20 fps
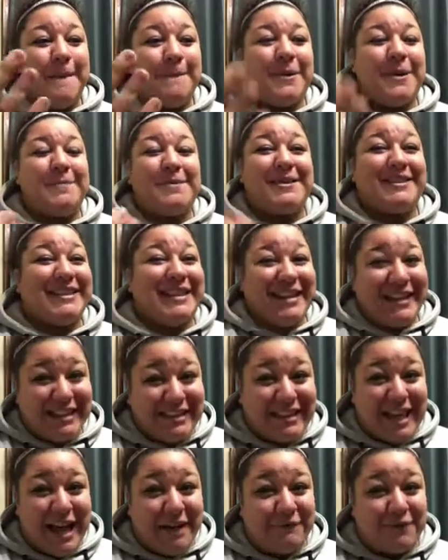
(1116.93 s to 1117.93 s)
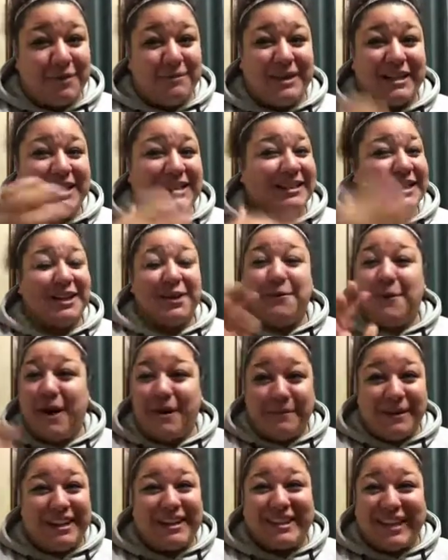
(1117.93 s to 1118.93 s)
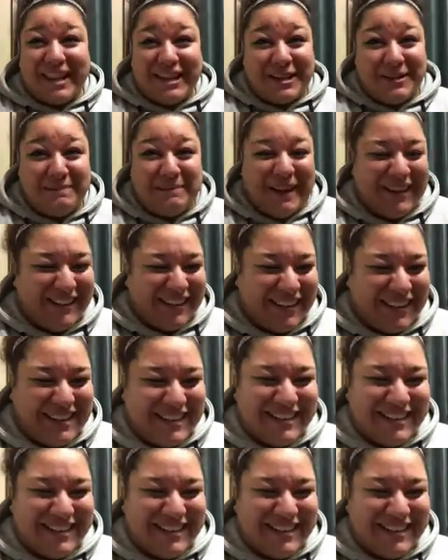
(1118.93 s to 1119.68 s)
purposely hid that from me because he didn't want me to think about it.